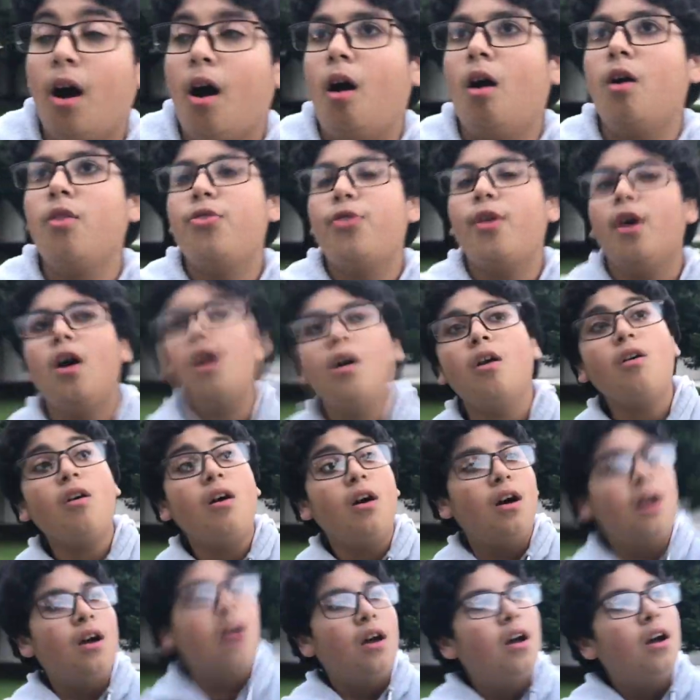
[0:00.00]
Although
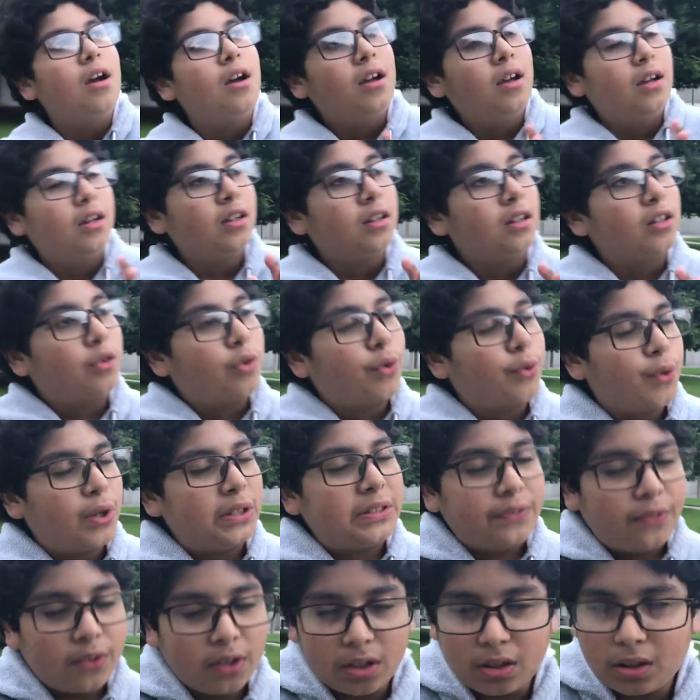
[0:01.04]

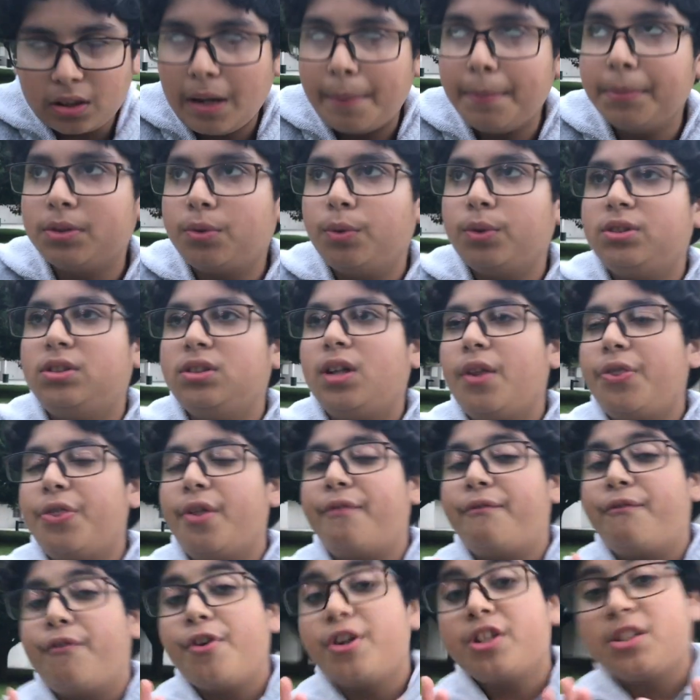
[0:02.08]
Christopher Columbus was not
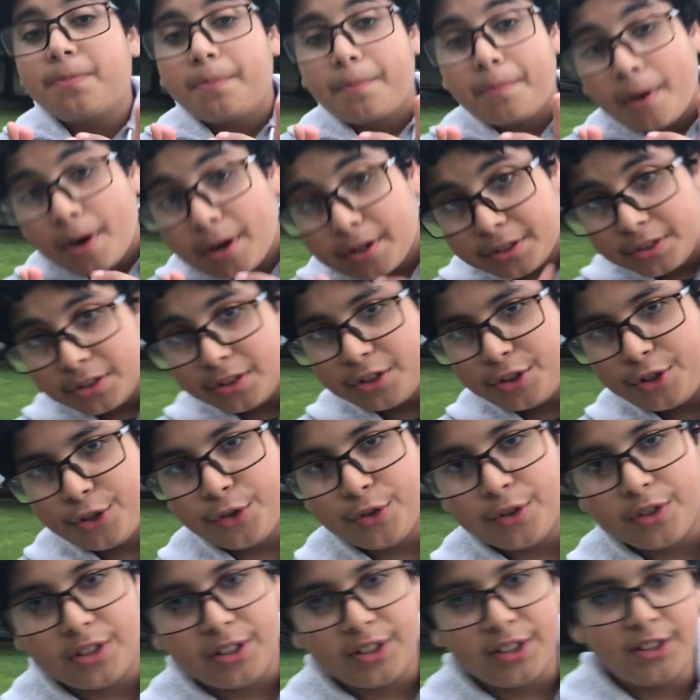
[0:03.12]
the first person
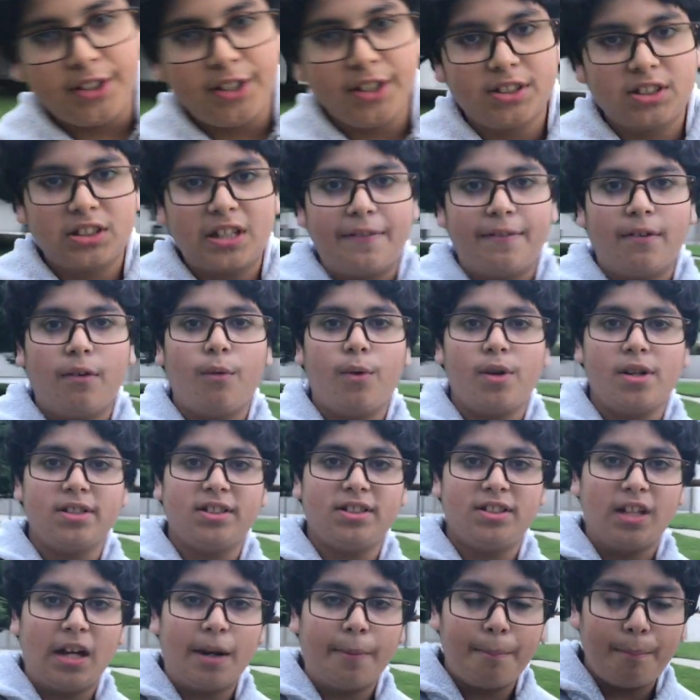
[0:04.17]
to discover what
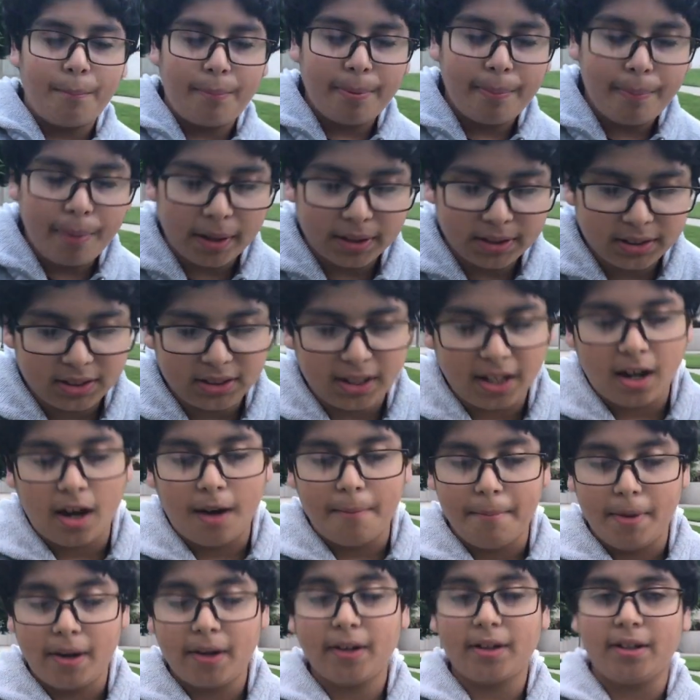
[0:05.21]
is now present-day
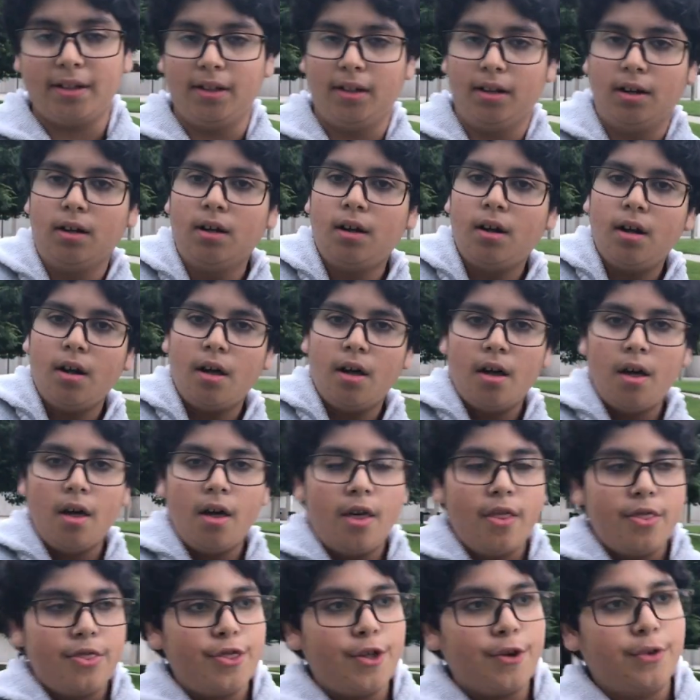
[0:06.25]
America,
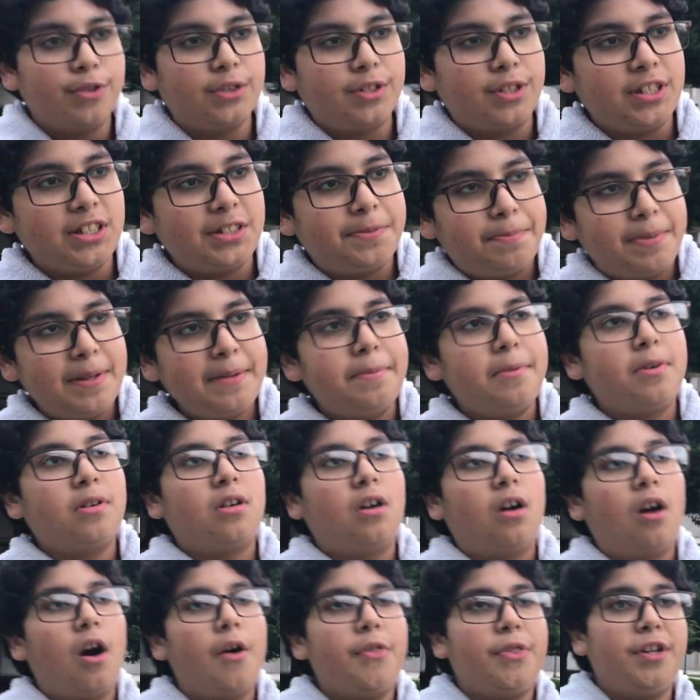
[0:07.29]
there was these people
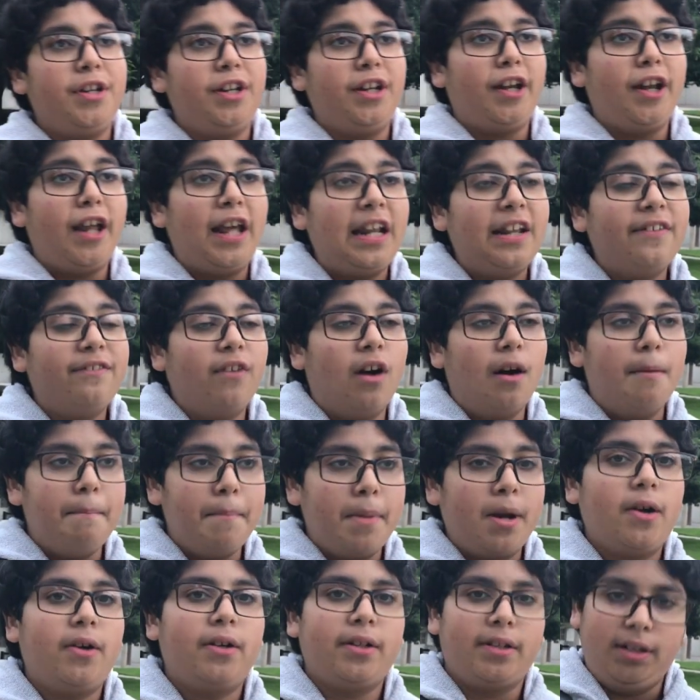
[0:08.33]
called the Native
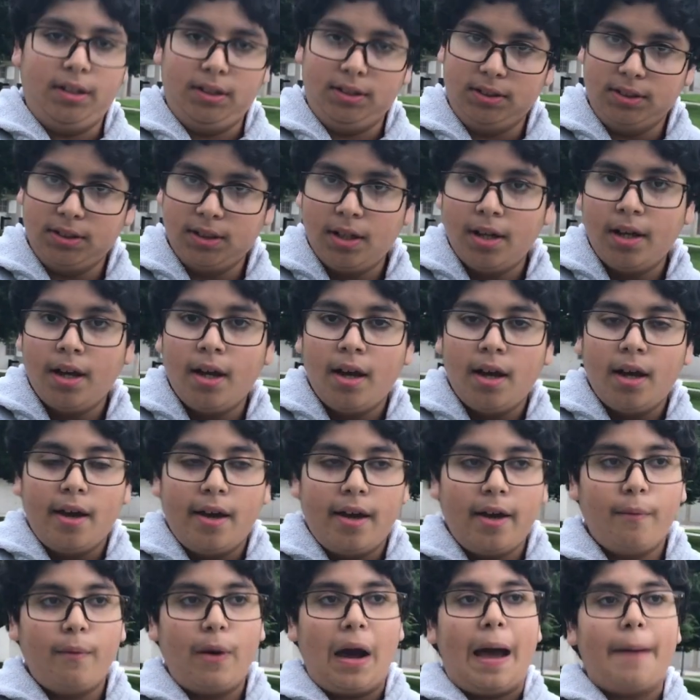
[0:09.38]
Americans.
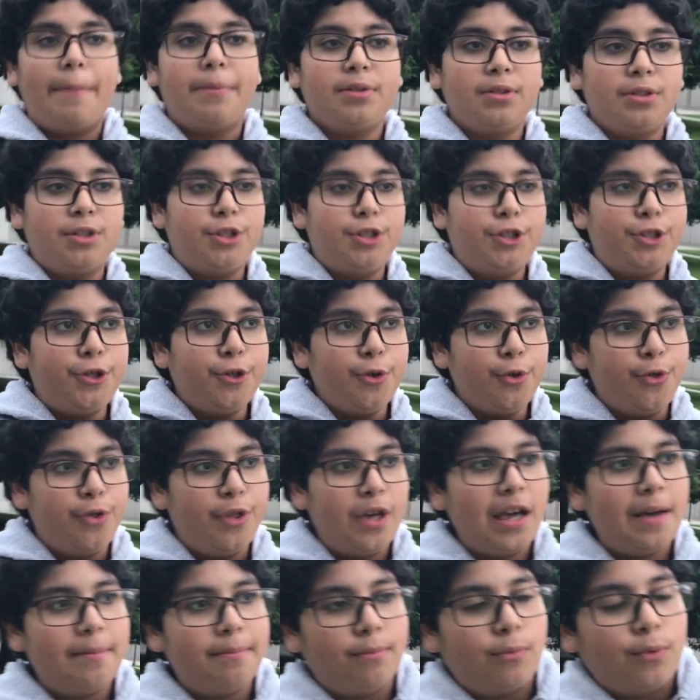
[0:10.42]
And what happened to
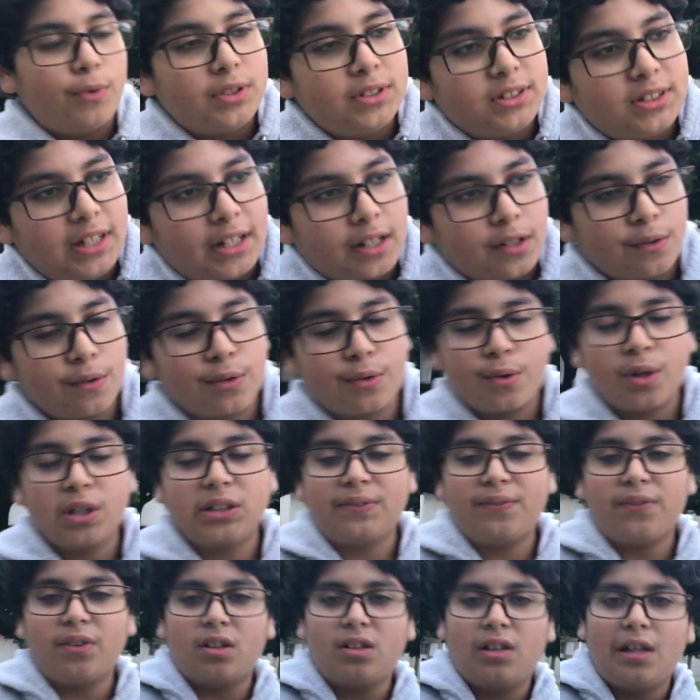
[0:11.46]
them was that
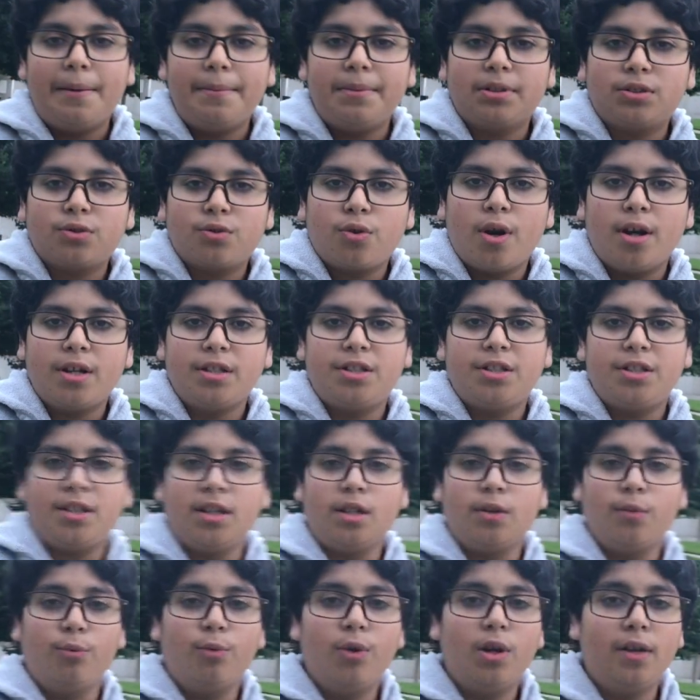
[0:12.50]
Christopher Columbus tried to
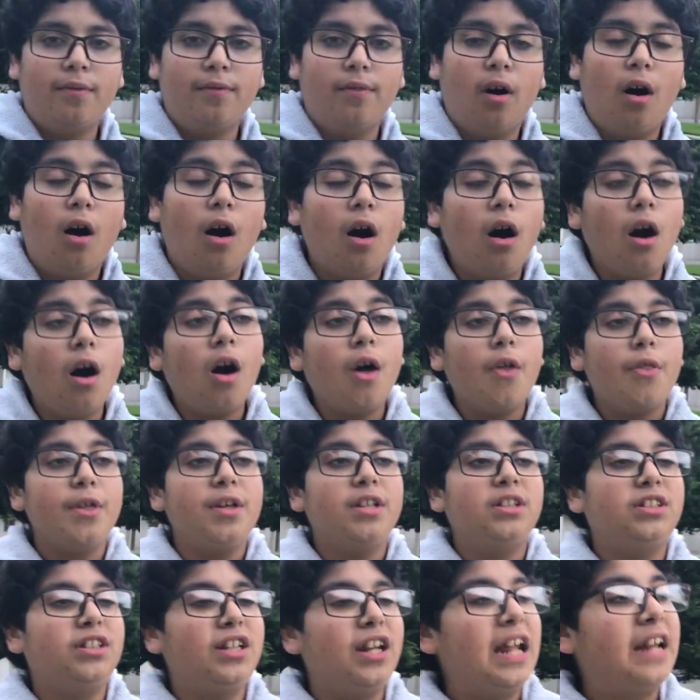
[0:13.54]
get rid of all
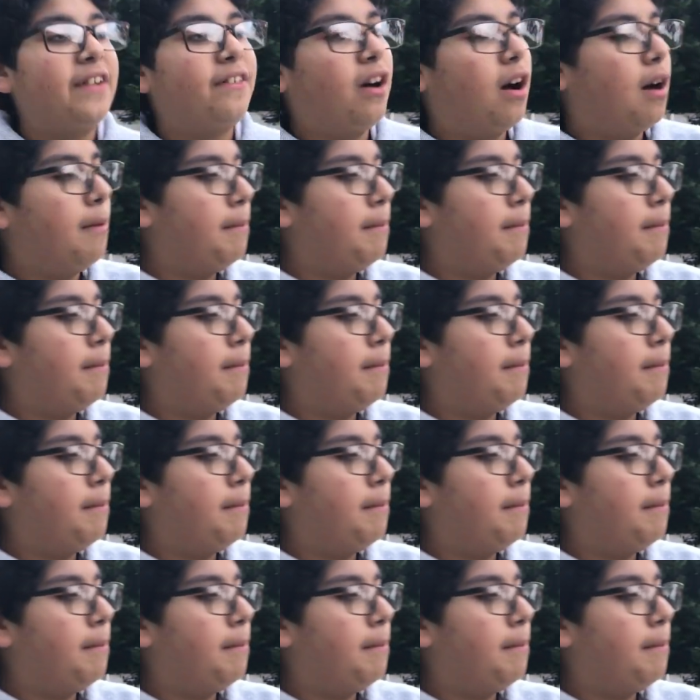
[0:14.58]
these Native